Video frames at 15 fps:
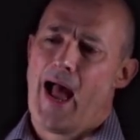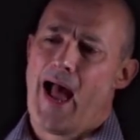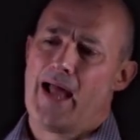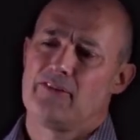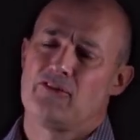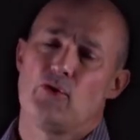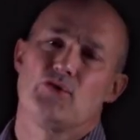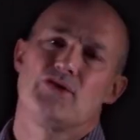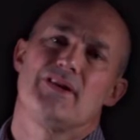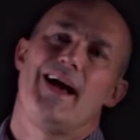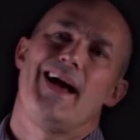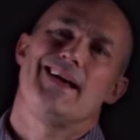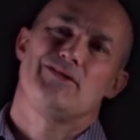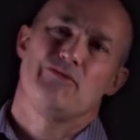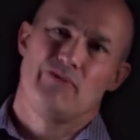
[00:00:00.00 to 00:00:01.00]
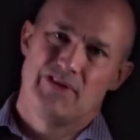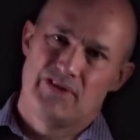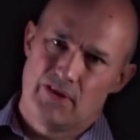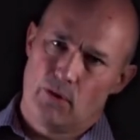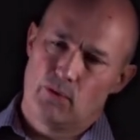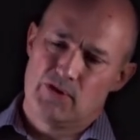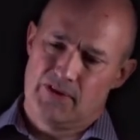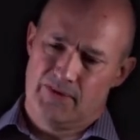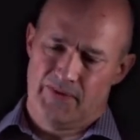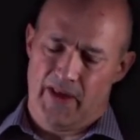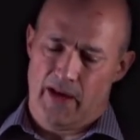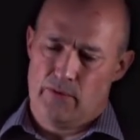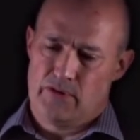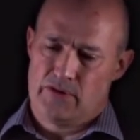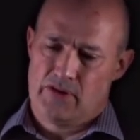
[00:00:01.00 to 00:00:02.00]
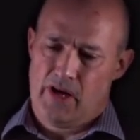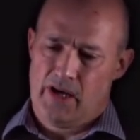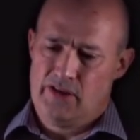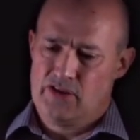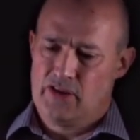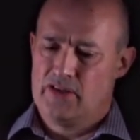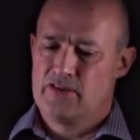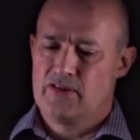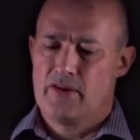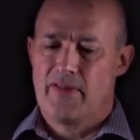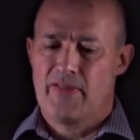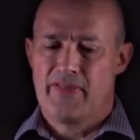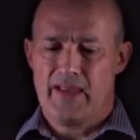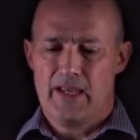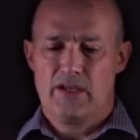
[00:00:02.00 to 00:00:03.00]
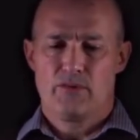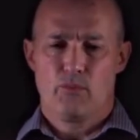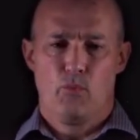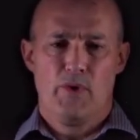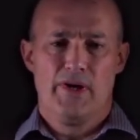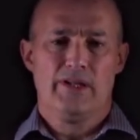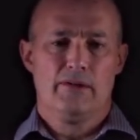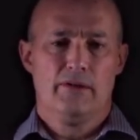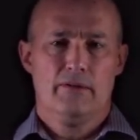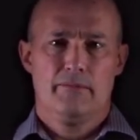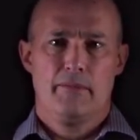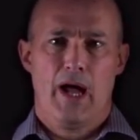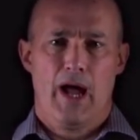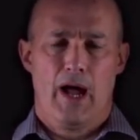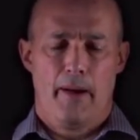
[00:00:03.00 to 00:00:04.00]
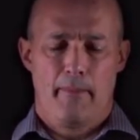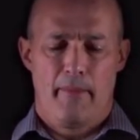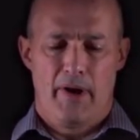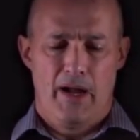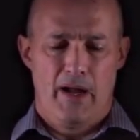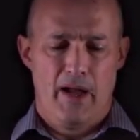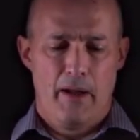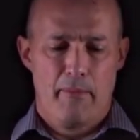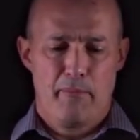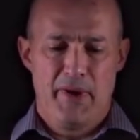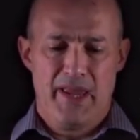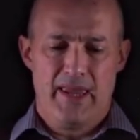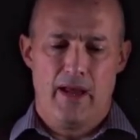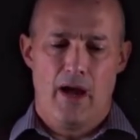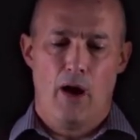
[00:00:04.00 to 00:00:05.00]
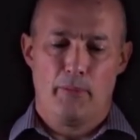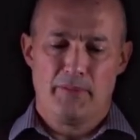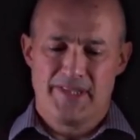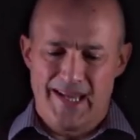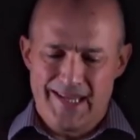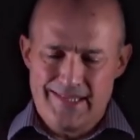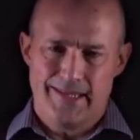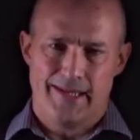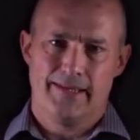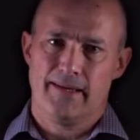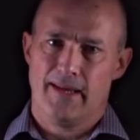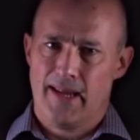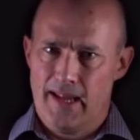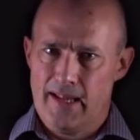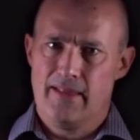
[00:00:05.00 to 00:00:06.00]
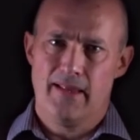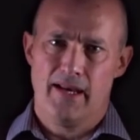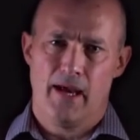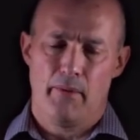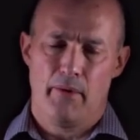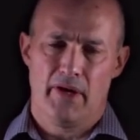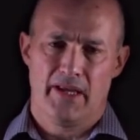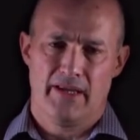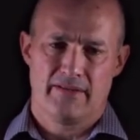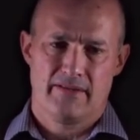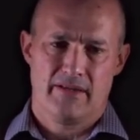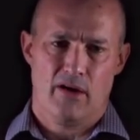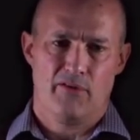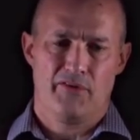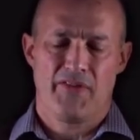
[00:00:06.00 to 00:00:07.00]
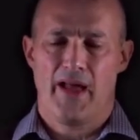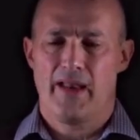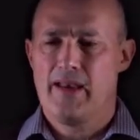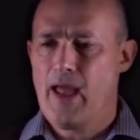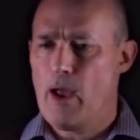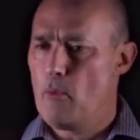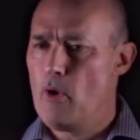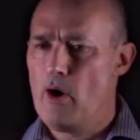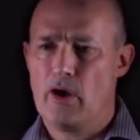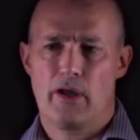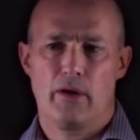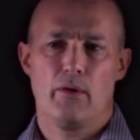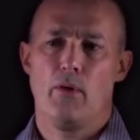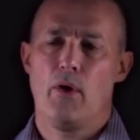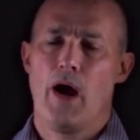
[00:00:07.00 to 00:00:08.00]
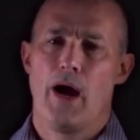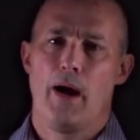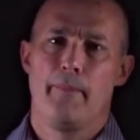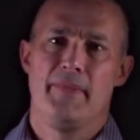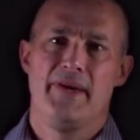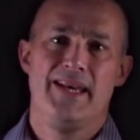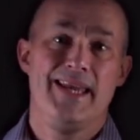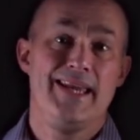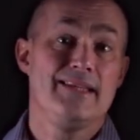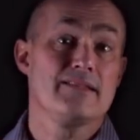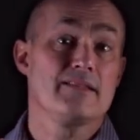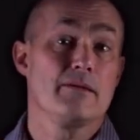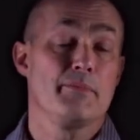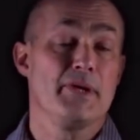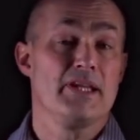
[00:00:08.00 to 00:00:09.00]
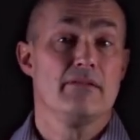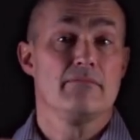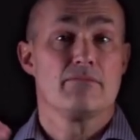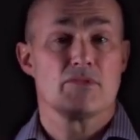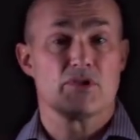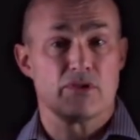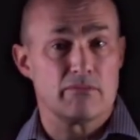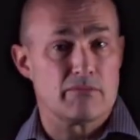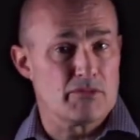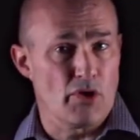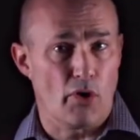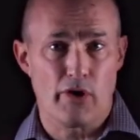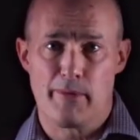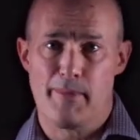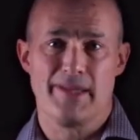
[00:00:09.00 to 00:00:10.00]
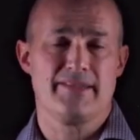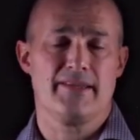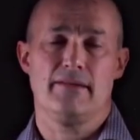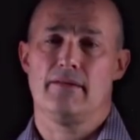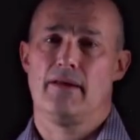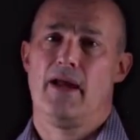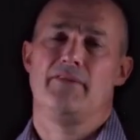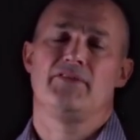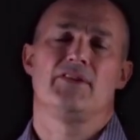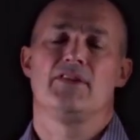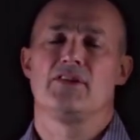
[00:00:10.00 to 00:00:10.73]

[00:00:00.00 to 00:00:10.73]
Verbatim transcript: And of course, as a result of those changes, things will um, be updated in the network itself. That network um, needs to be documented after